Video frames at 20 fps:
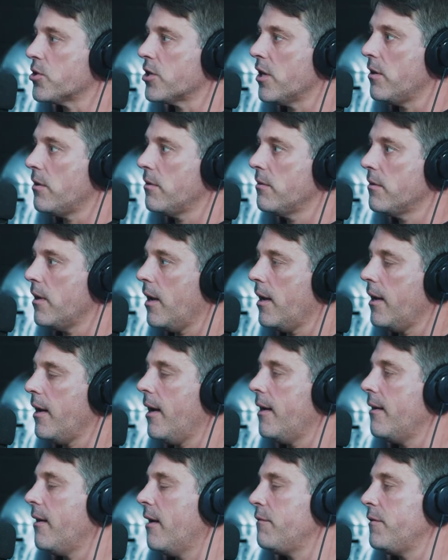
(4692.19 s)
skill. Yeah.
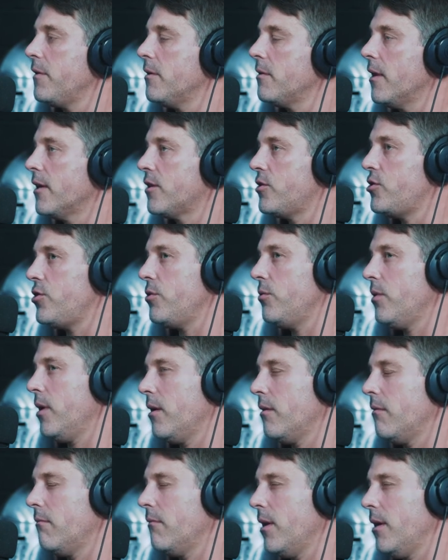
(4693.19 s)
I, I, feel like
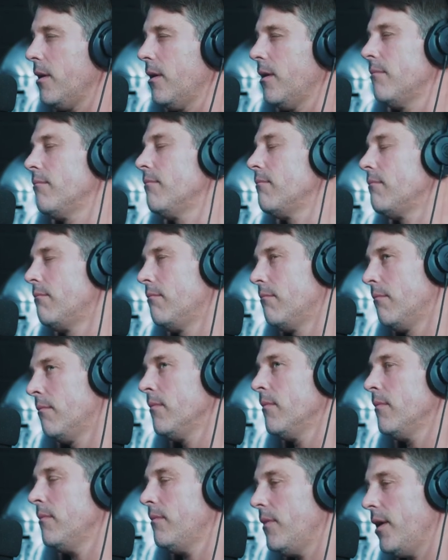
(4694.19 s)
shooting um,
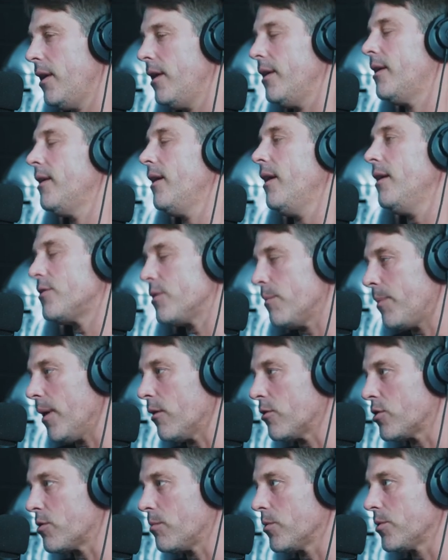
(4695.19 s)
is a
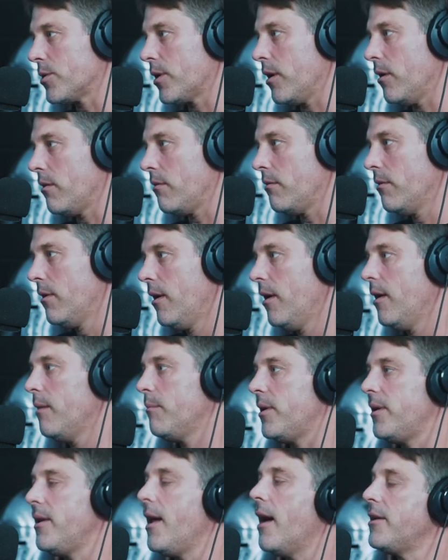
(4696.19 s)
perishable skill, yeah,
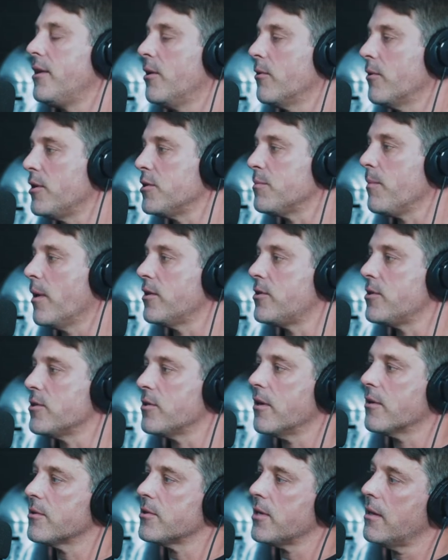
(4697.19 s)
but not nearly as much. As
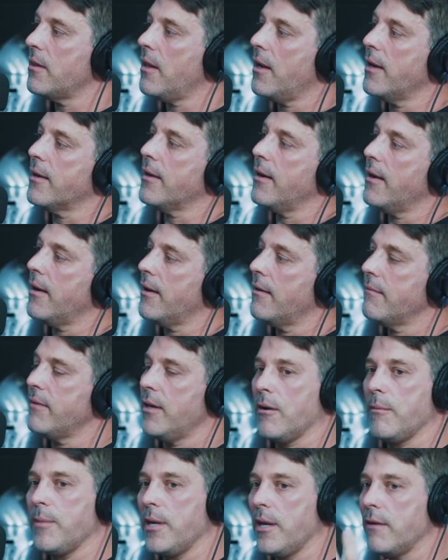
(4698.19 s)
long as I like, uh, you
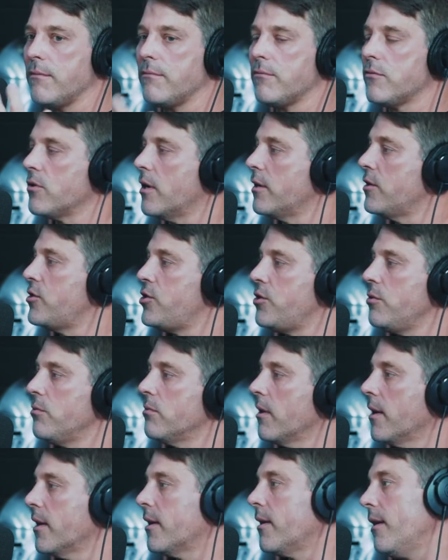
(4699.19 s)
know, I mean, I try to shoot
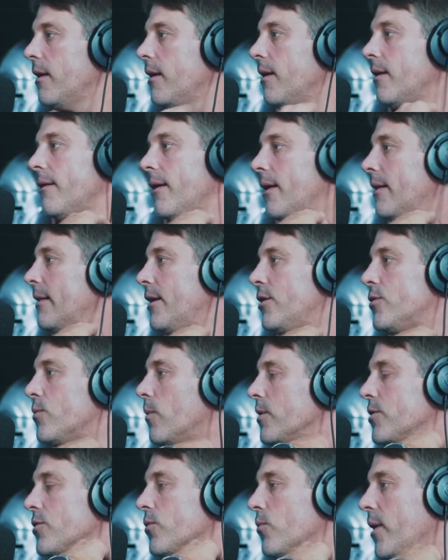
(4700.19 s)
like uh, at least
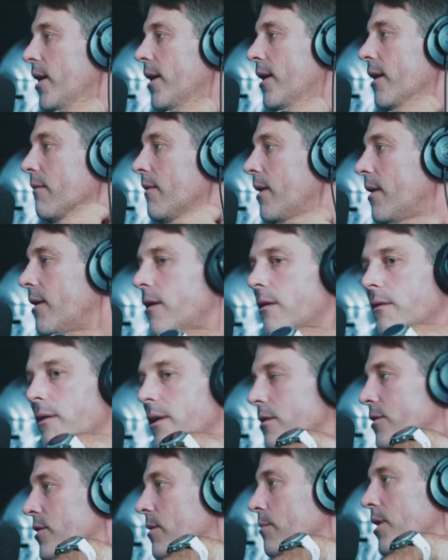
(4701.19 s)
once a week, you know,
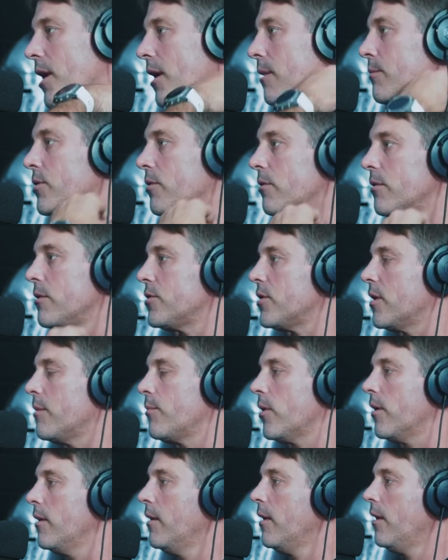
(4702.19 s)
and sometimes during the
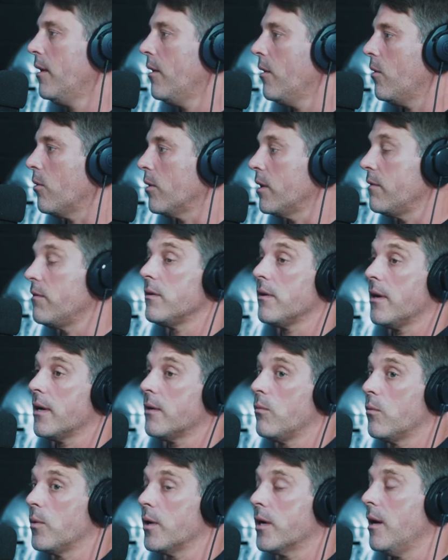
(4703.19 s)
summer or even
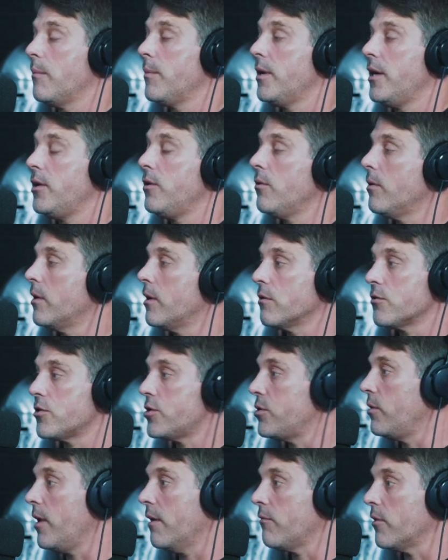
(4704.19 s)
like more coming into it, it'll
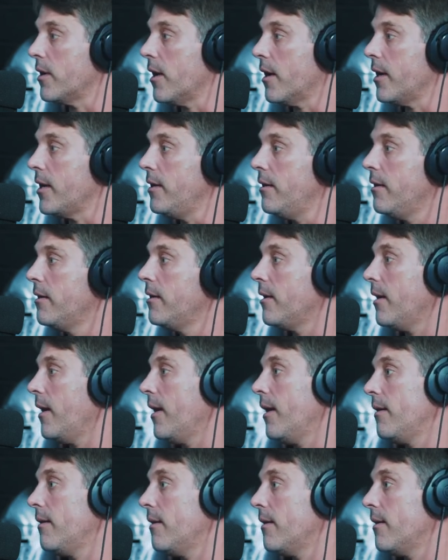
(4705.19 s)
shoot every night. Yeah,
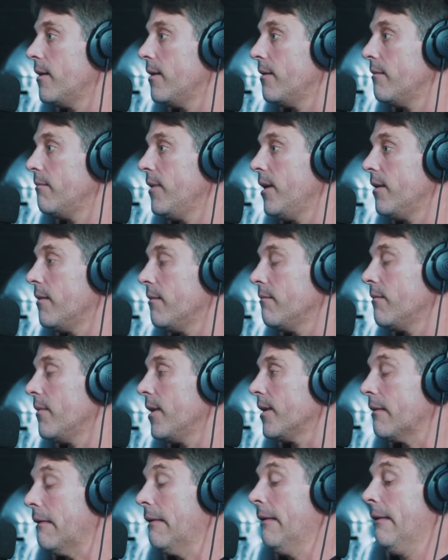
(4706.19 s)
and uh, you know,
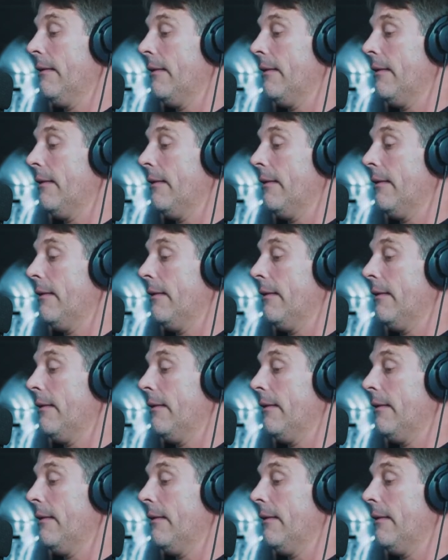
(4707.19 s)
like